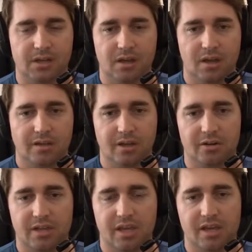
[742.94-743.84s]
The other
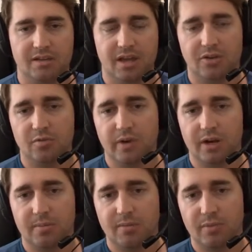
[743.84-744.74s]
thing is, I do
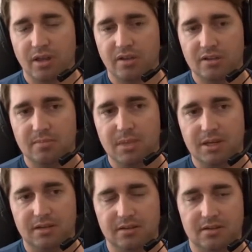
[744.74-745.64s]
recommend bringing some
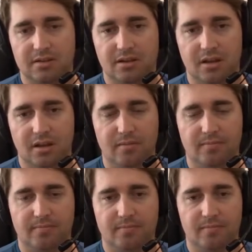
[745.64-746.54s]
minions.
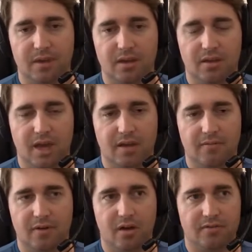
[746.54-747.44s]
Have,
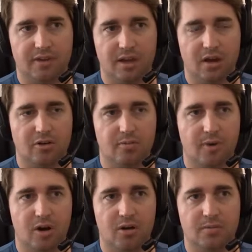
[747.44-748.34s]
say, 100
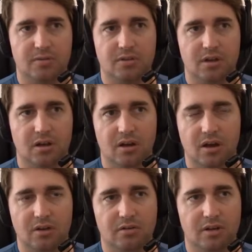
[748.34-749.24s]
barbs,
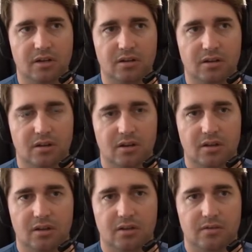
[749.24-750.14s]

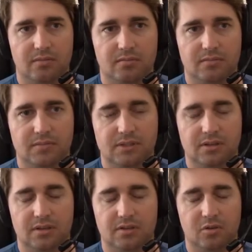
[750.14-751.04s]

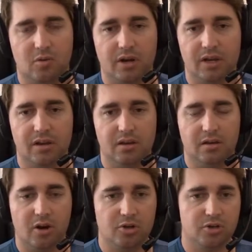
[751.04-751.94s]
120
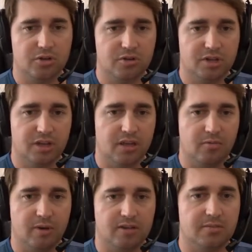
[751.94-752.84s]
archers, and then the
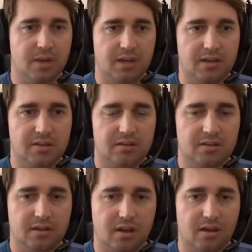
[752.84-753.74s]
rest minions.
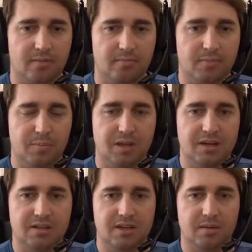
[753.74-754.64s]
The
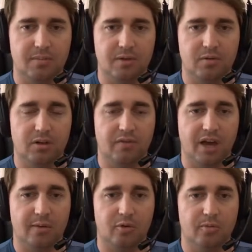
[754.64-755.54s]
minions can be really
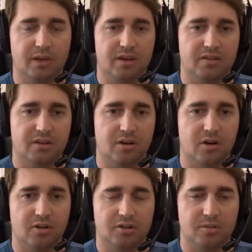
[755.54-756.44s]
valuable because there
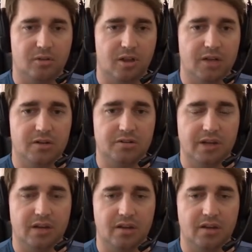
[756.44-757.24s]
are some collectors that